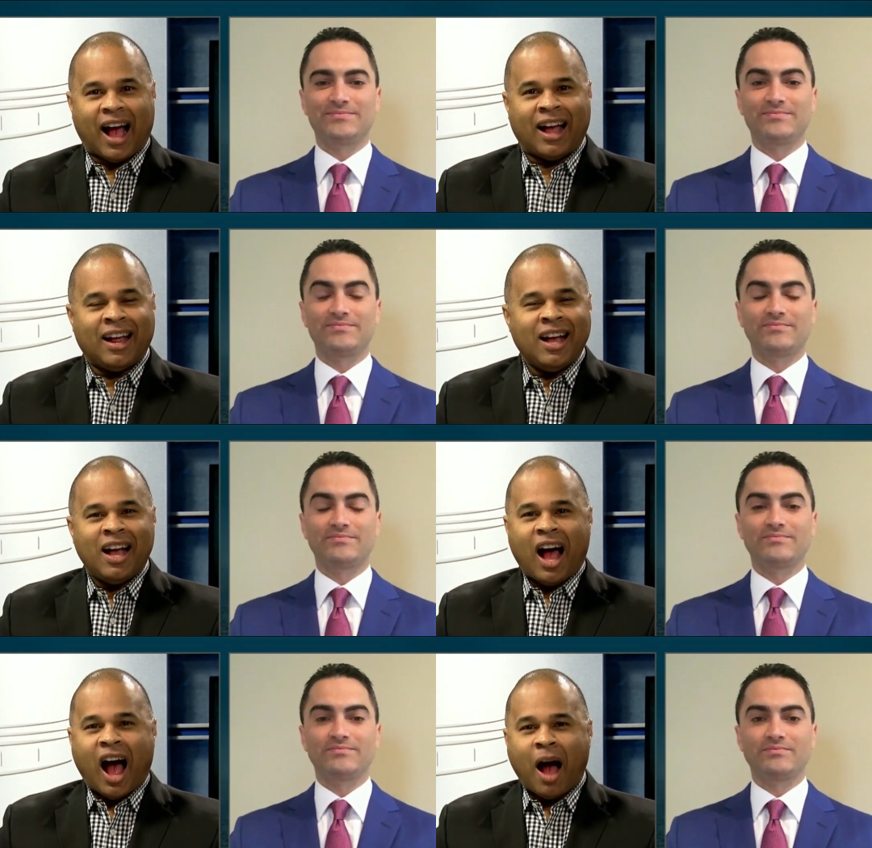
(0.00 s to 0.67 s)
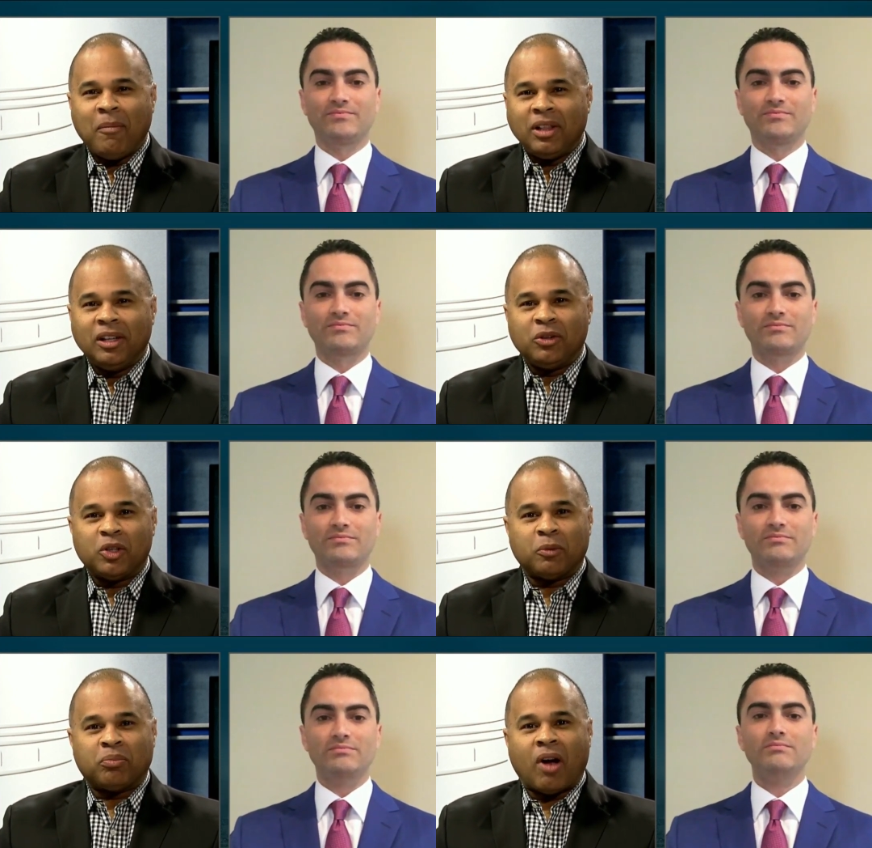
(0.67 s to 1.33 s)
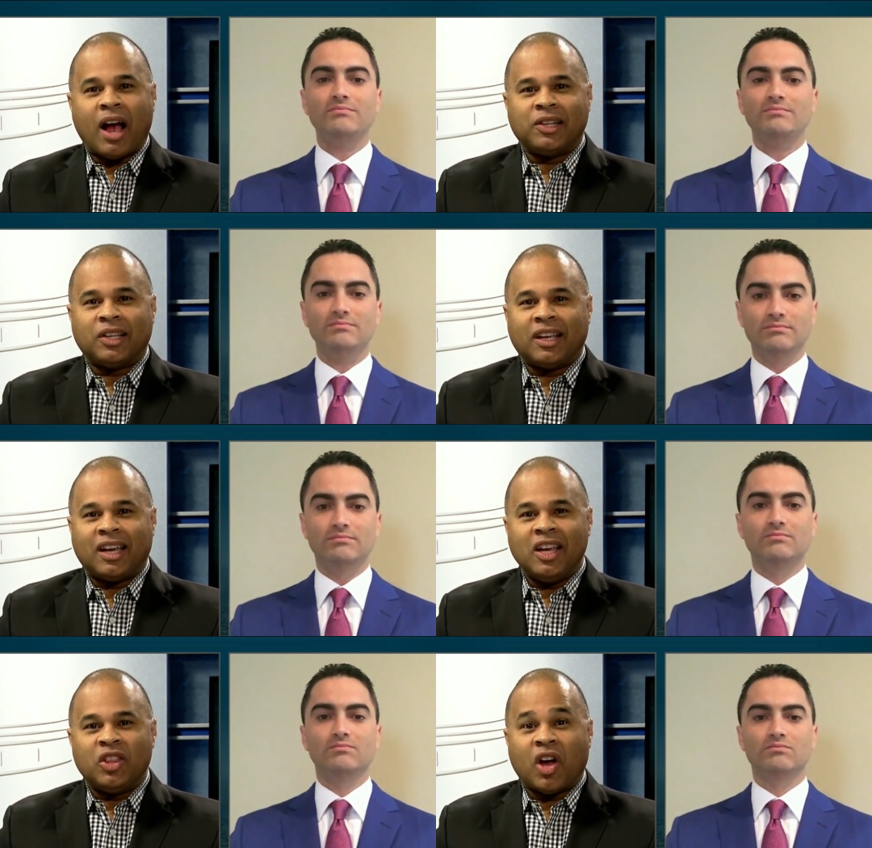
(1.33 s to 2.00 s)
Speaker 1: I I'm a little surprised
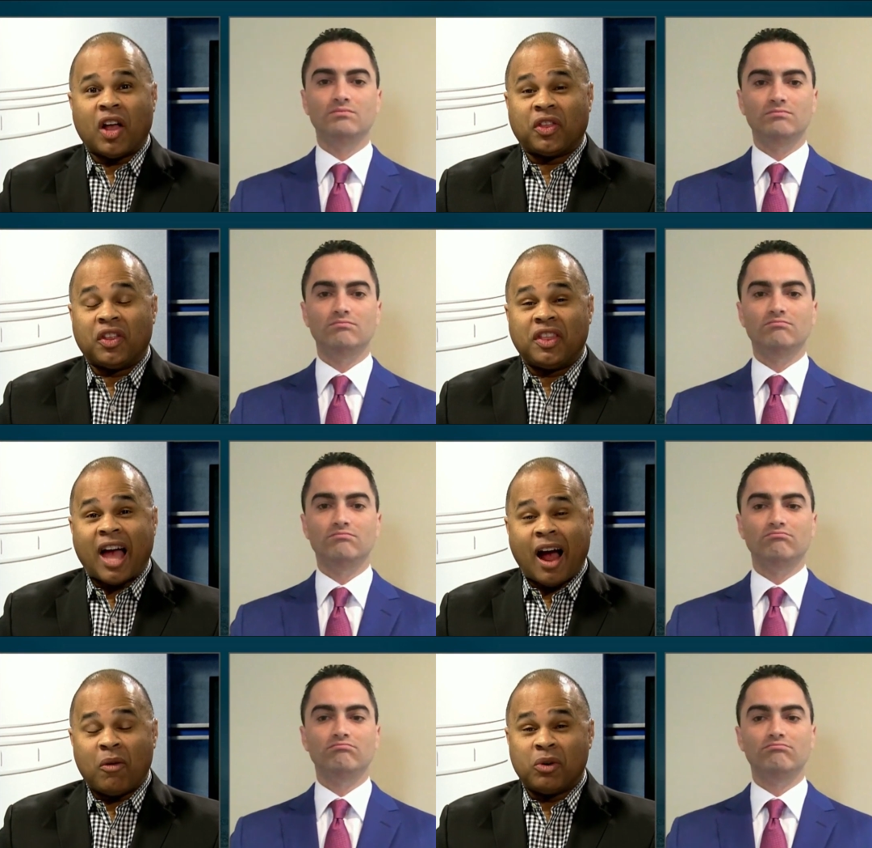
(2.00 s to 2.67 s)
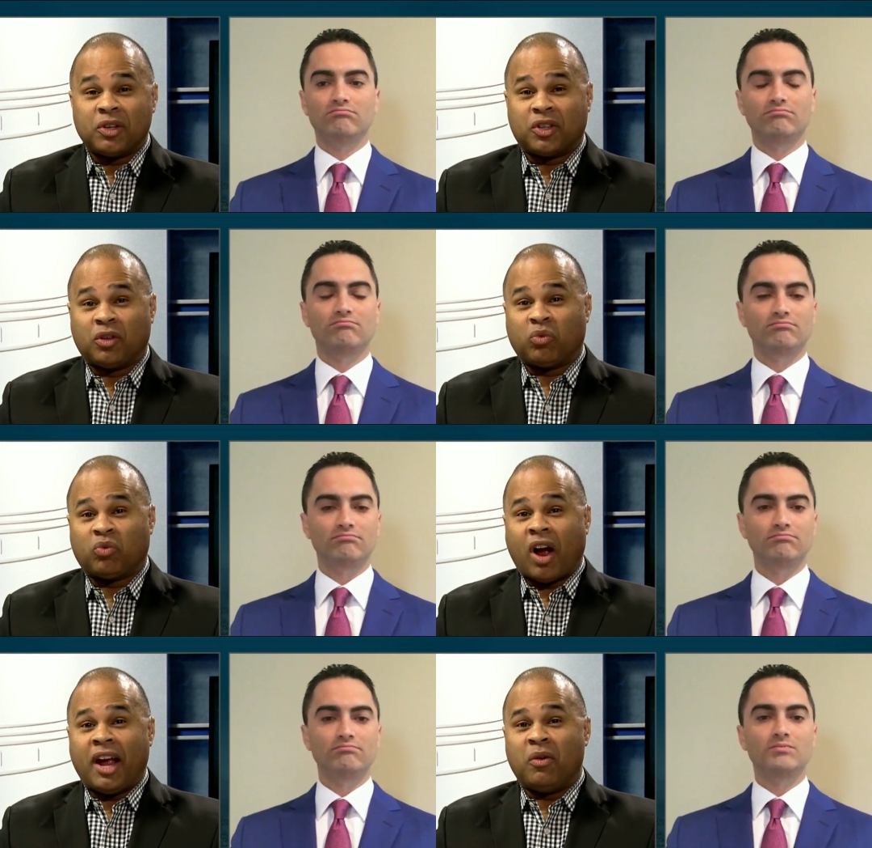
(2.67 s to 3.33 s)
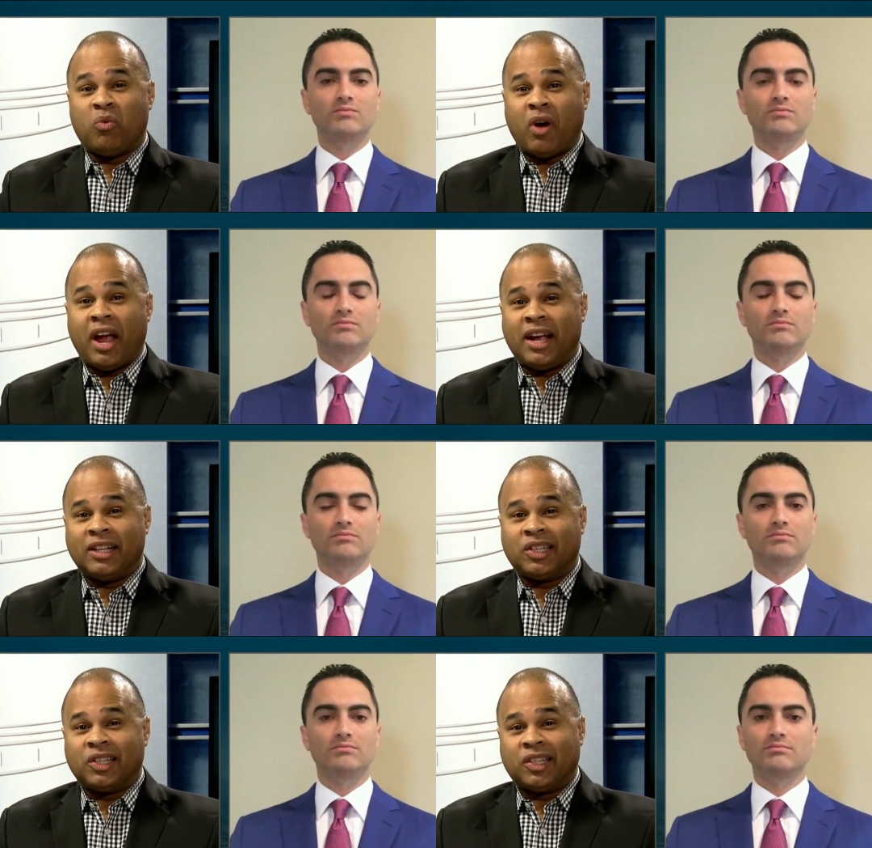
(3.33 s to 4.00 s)
that he thought that that was the right
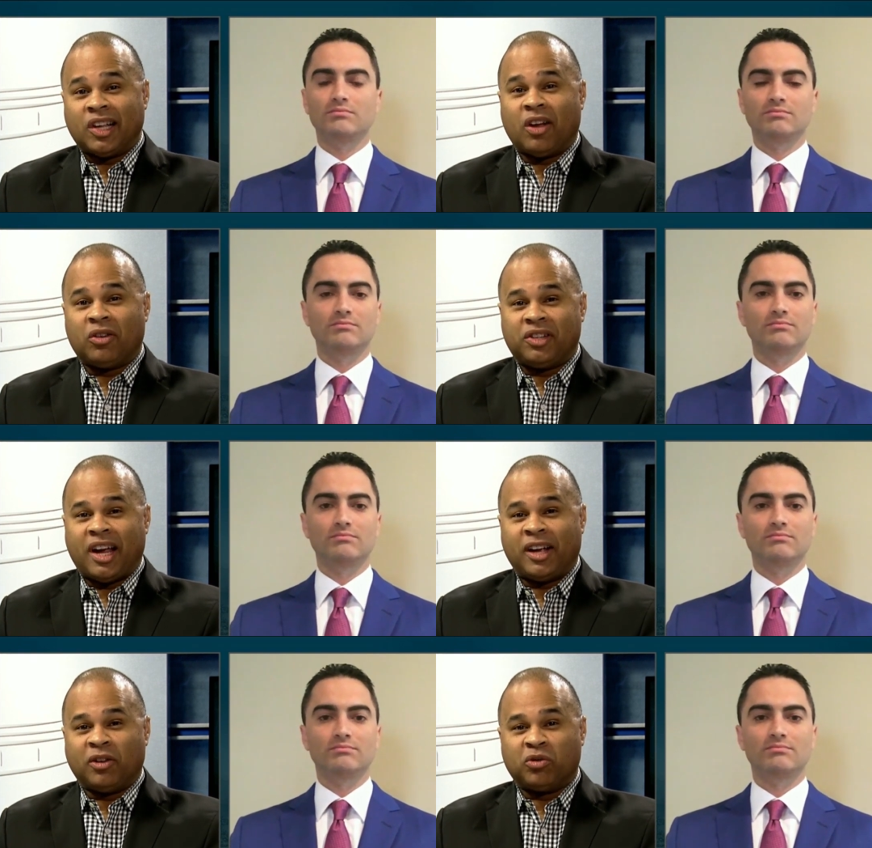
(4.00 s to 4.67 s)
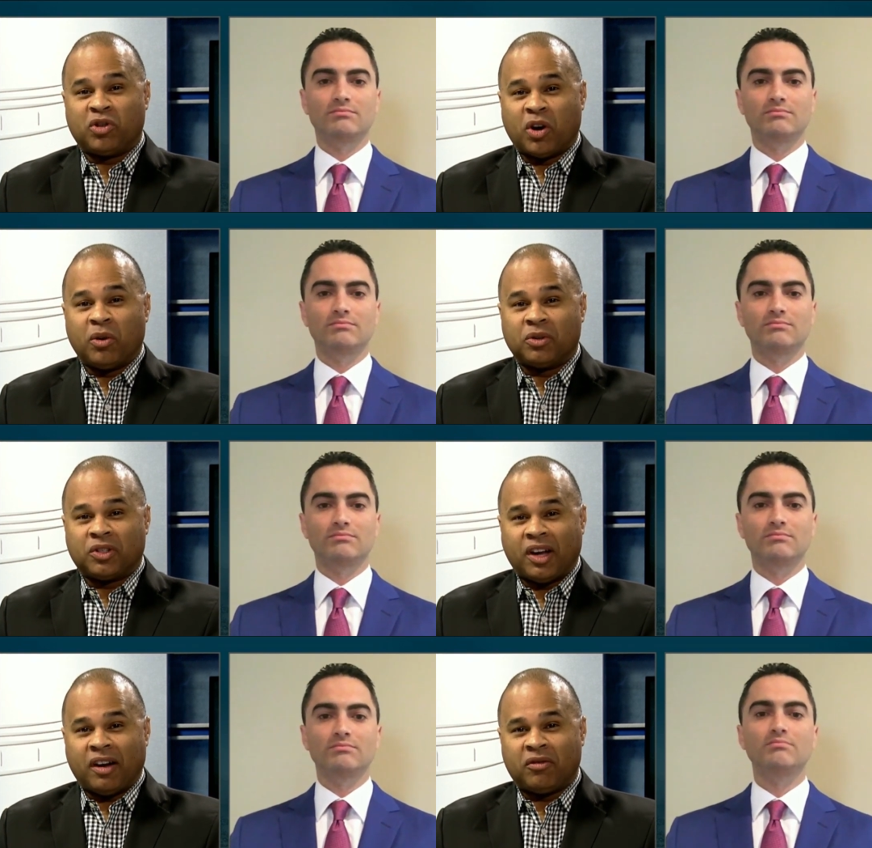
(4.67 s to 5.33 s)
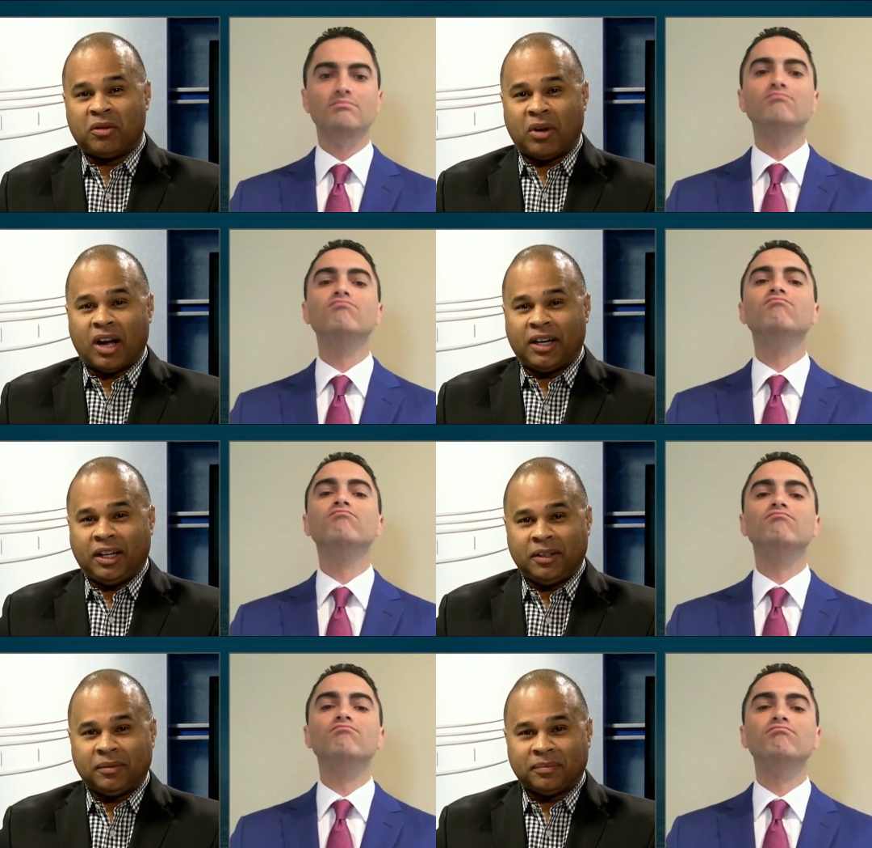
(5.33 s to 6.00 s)
way to sell Daniel Jones to
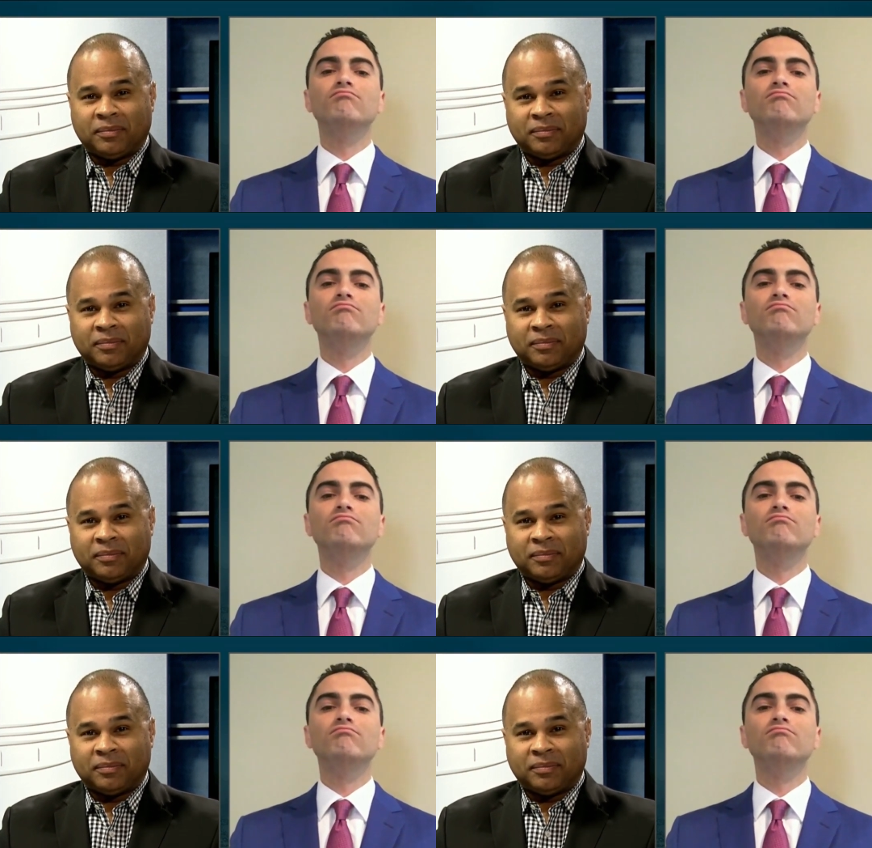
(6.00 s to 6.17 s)
everybody.